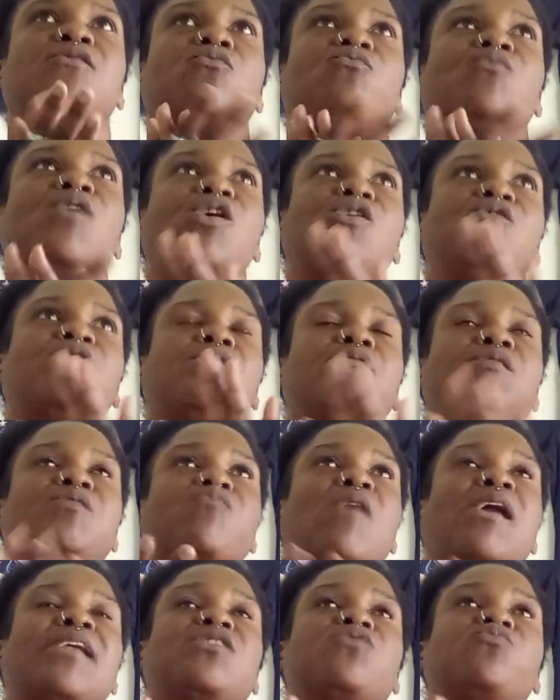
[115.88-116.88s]
the road, it was
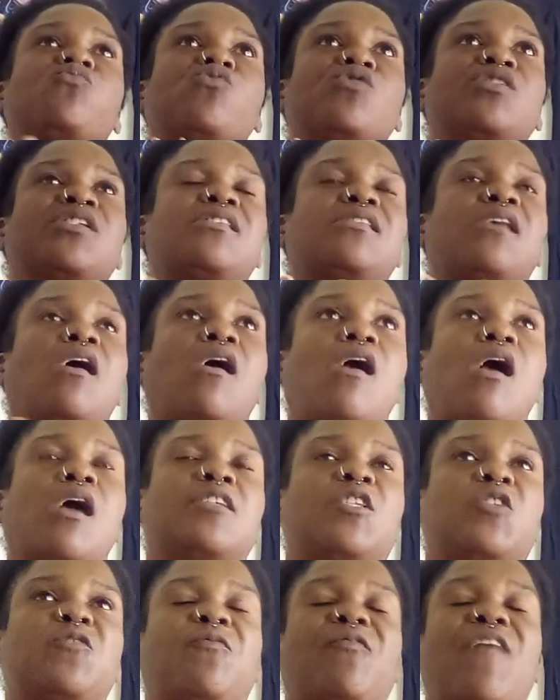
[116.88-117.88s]
riding towards our
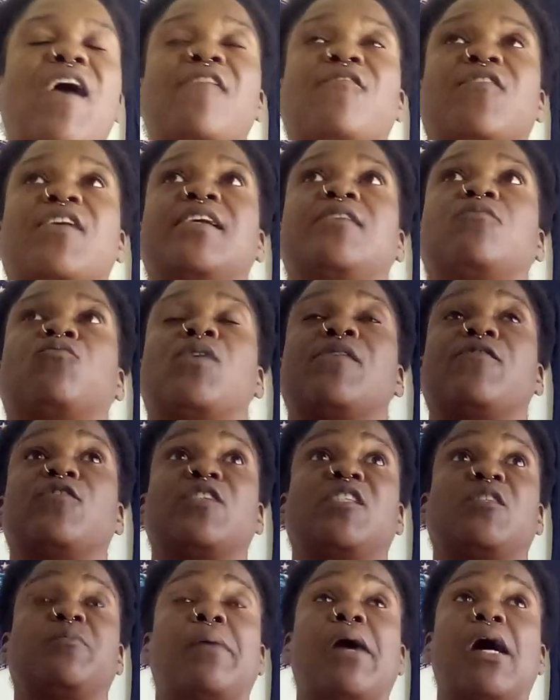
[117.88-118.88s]
favorite river
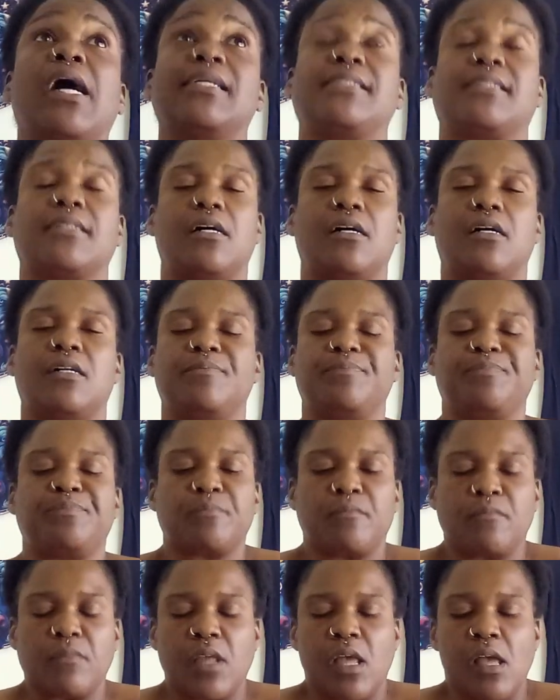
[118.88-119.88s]
spot to
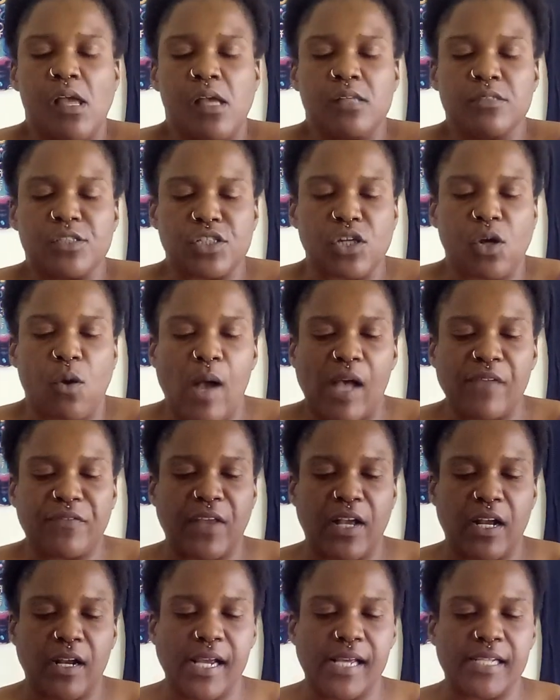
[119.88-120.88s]
go out
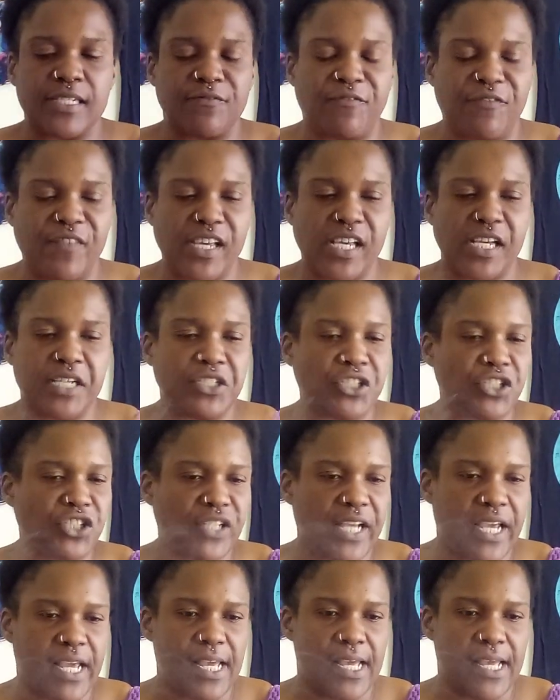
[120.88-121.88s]
there and
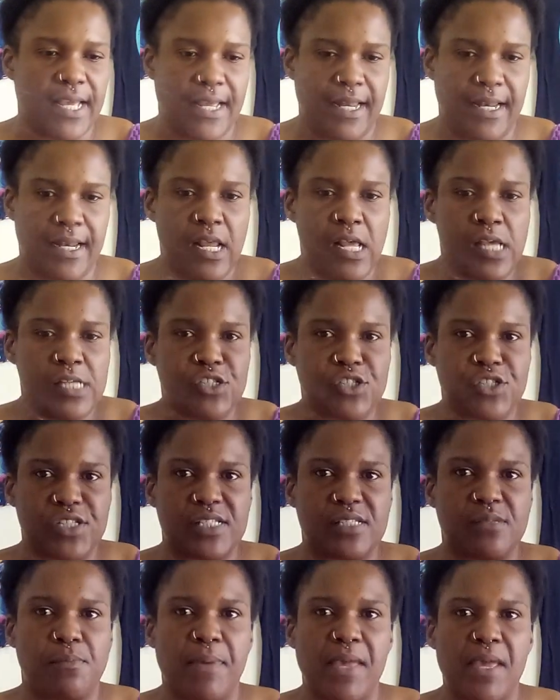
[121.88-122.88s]
fish and
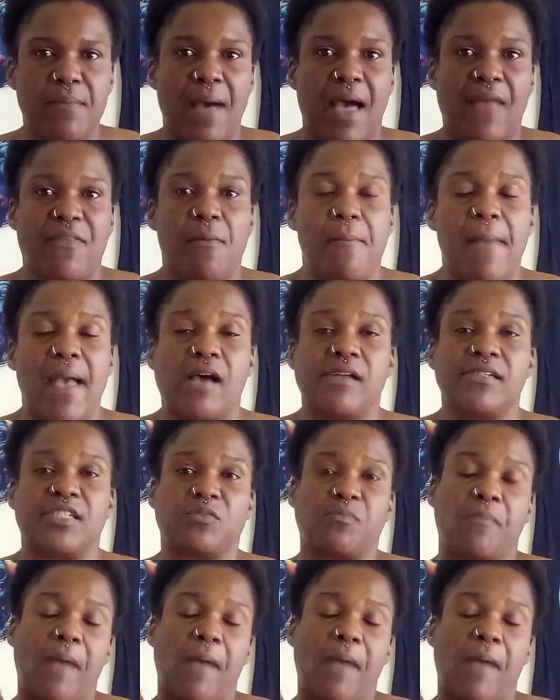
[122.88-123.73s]
just be by the mountains,